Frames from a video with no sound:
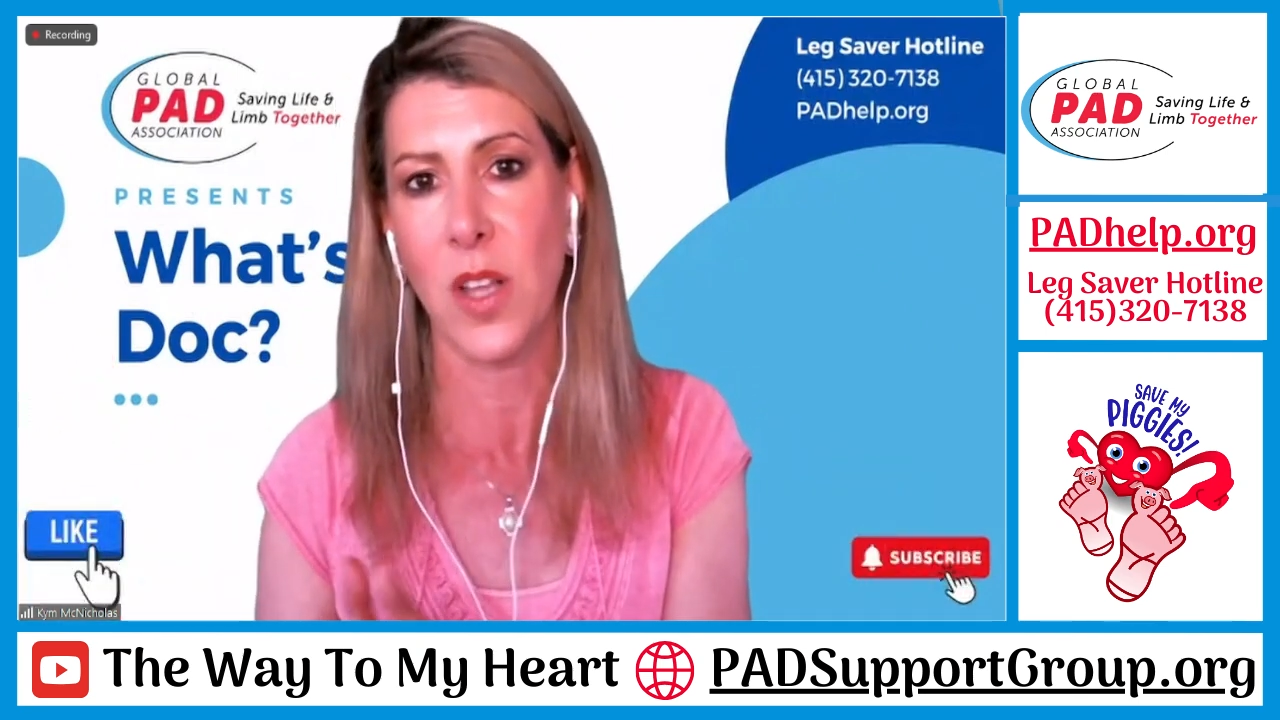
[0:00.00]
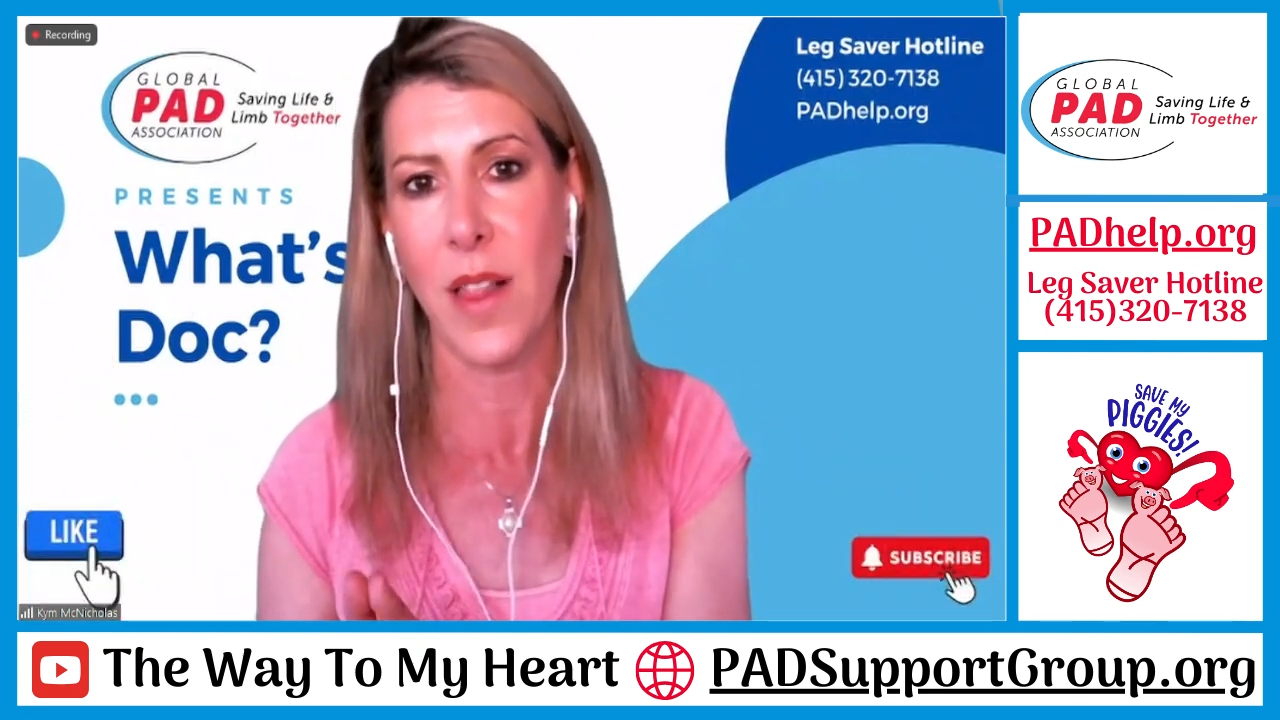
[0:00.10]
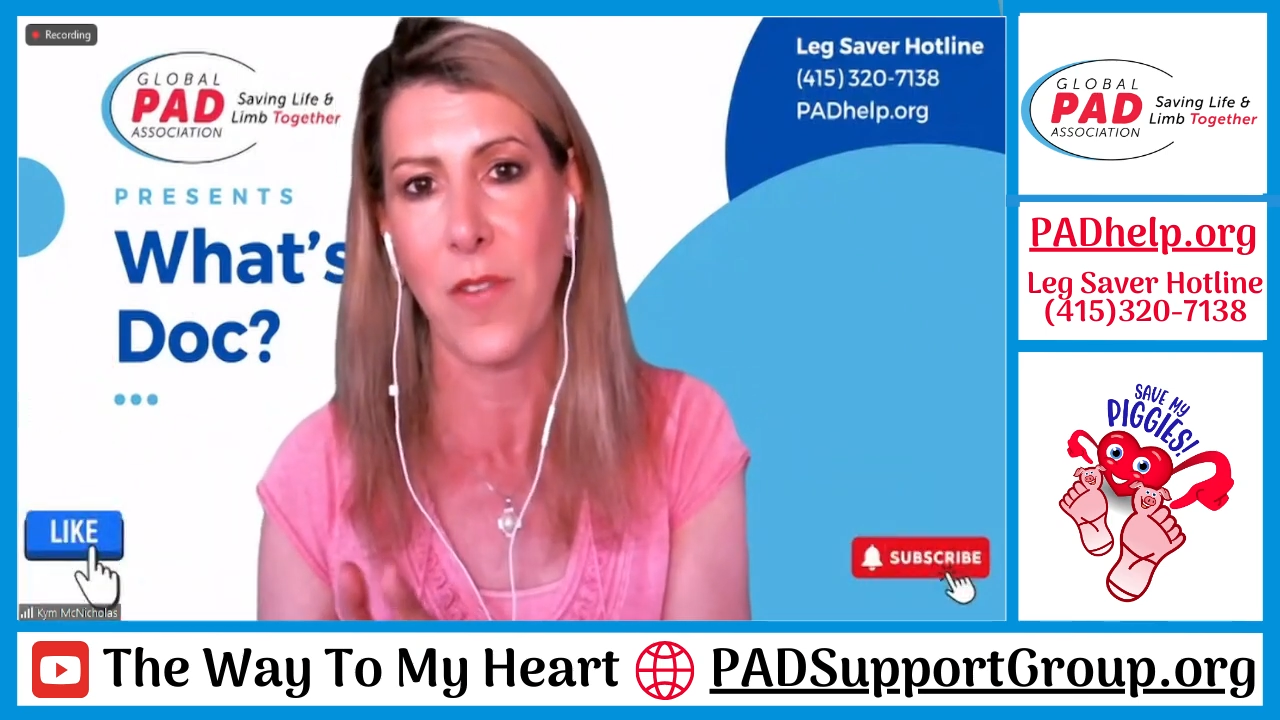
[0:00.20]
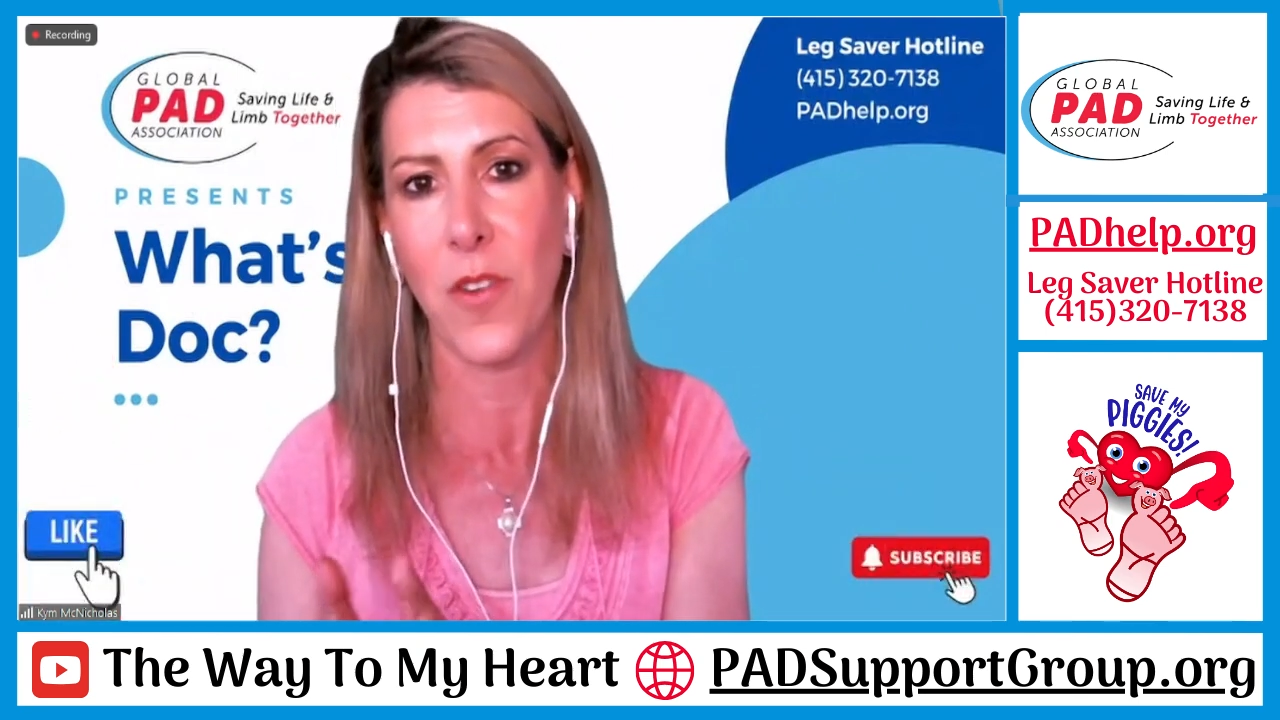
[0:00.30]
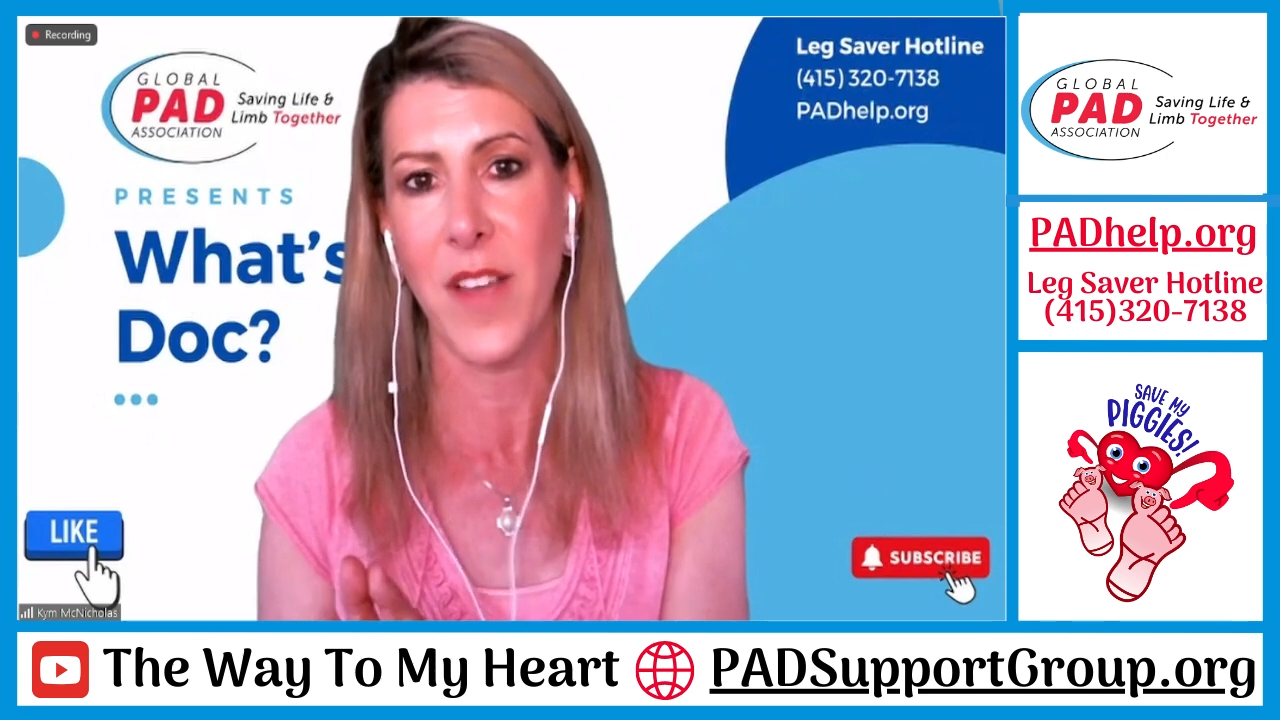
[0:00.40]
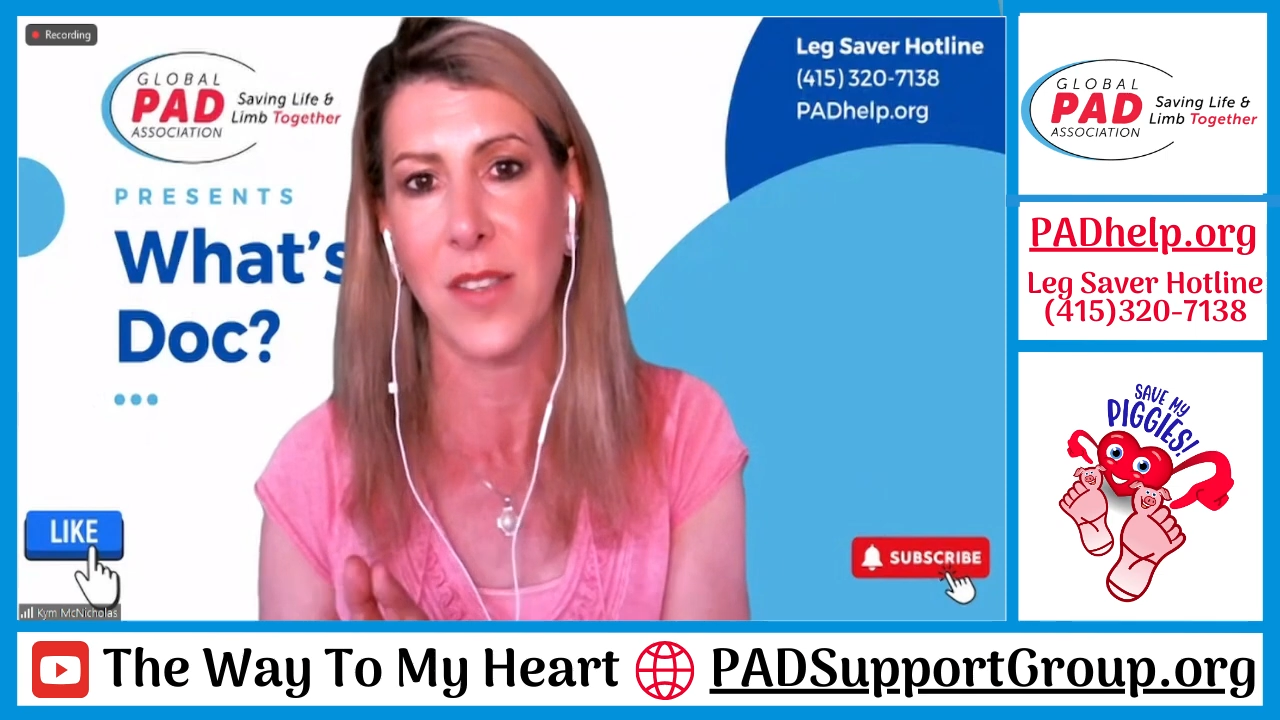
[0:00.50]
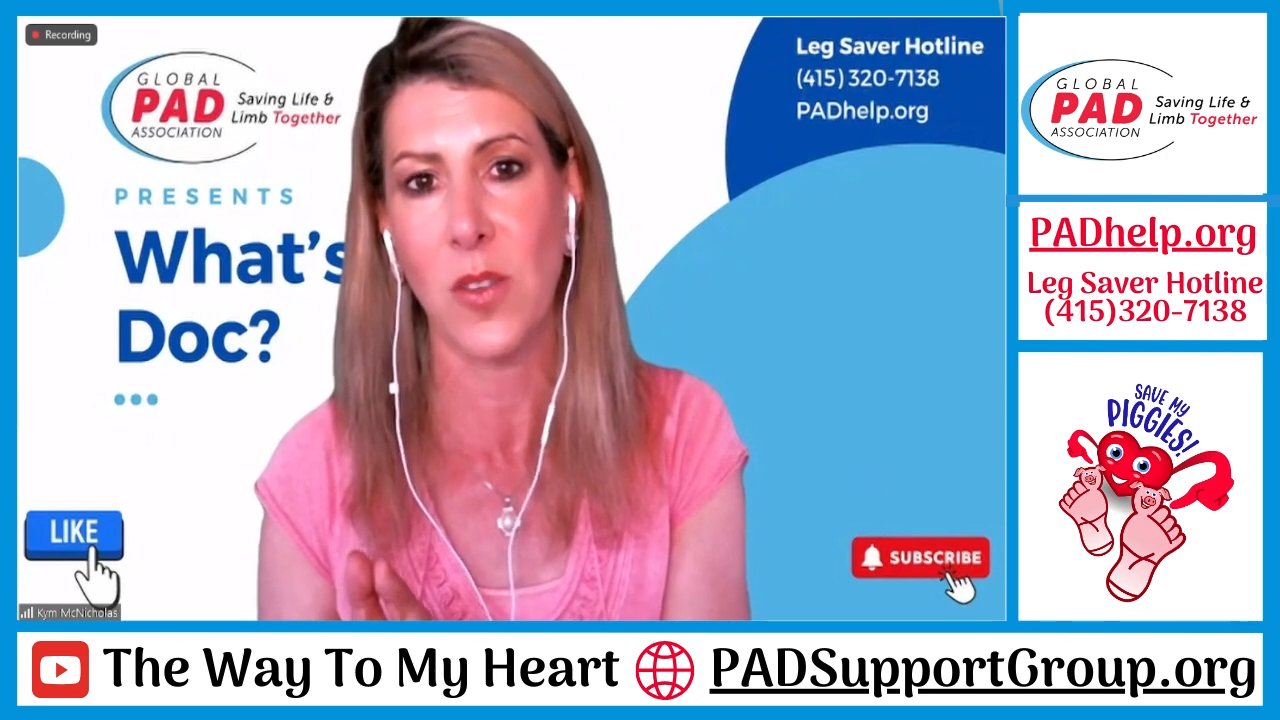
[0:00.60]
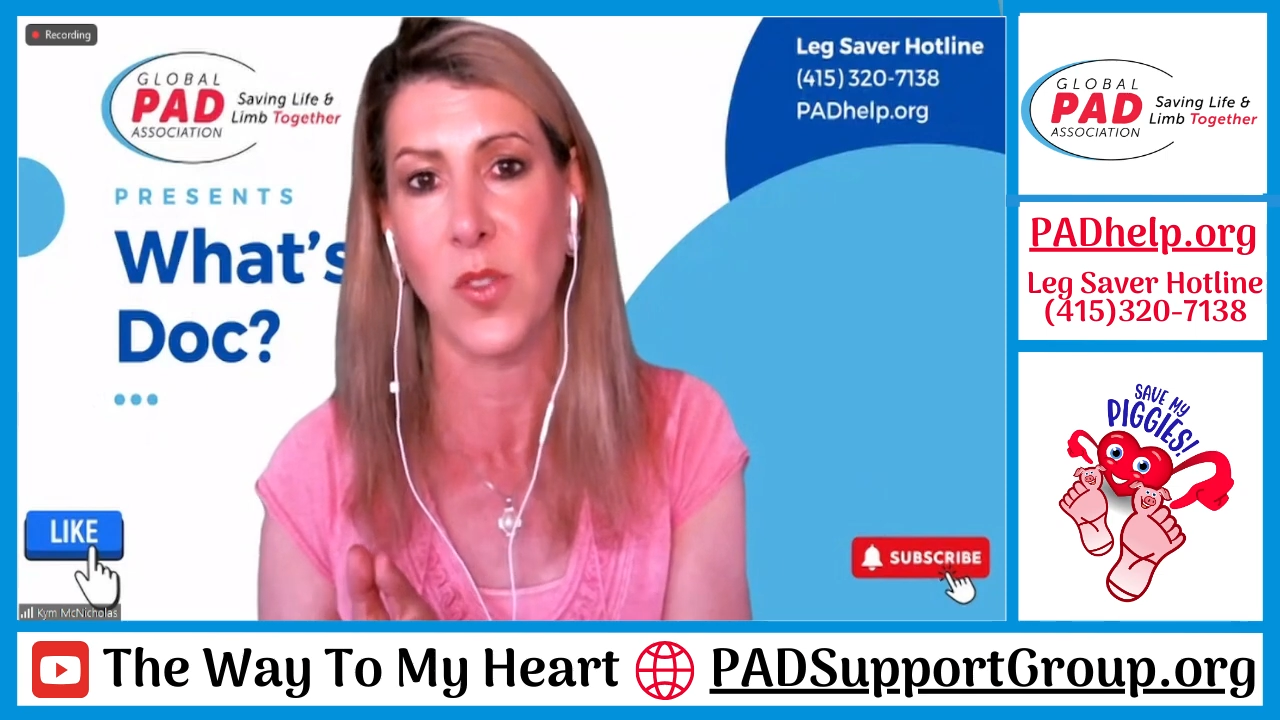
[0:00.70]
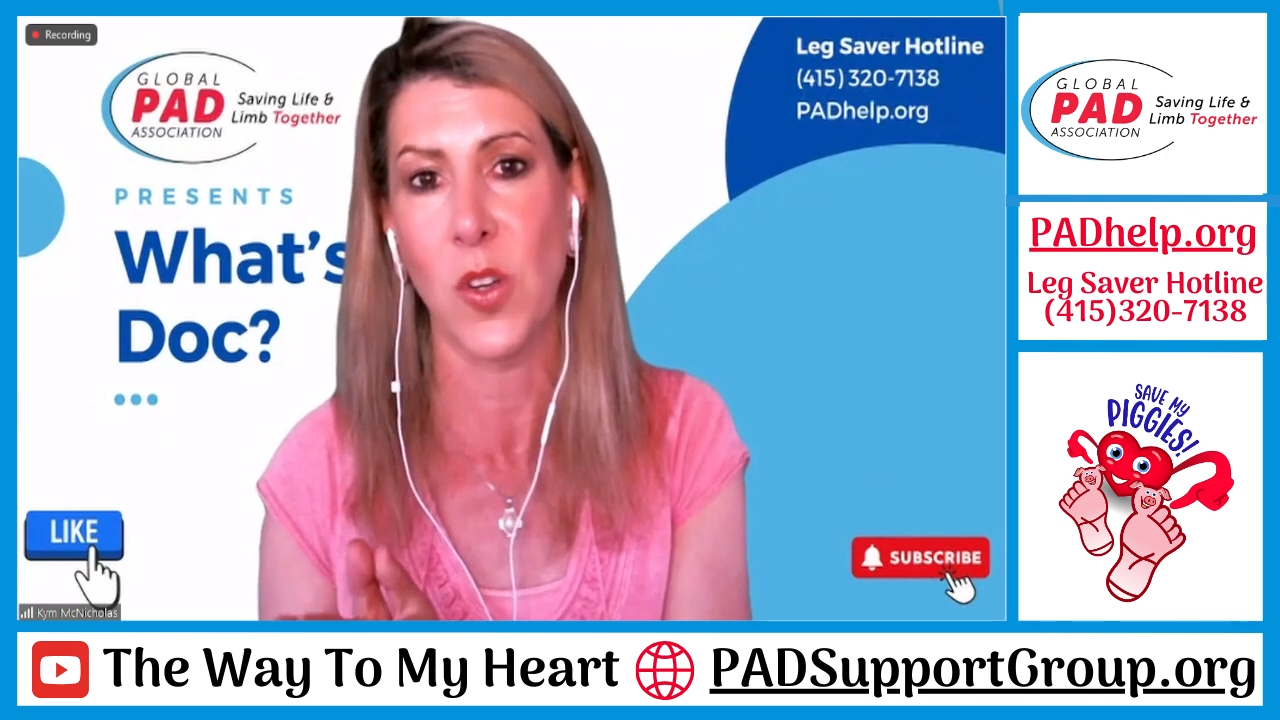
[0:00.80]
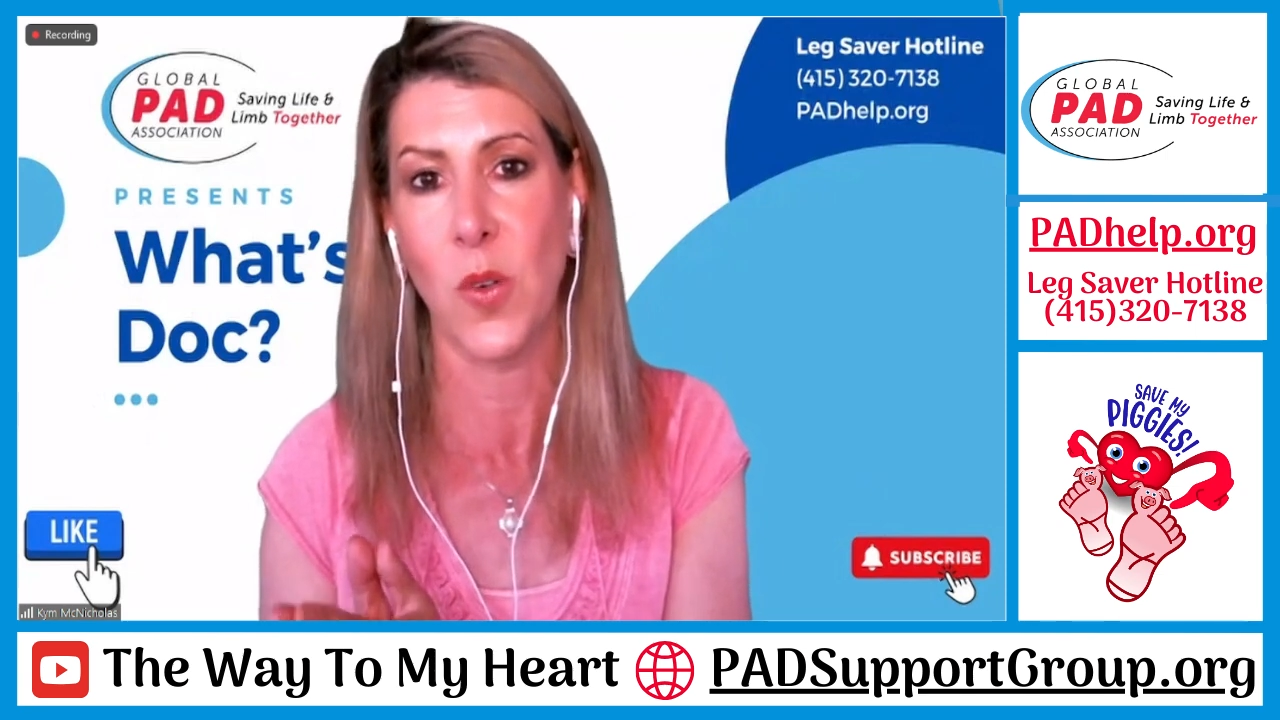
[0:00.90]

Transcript: collateral vessels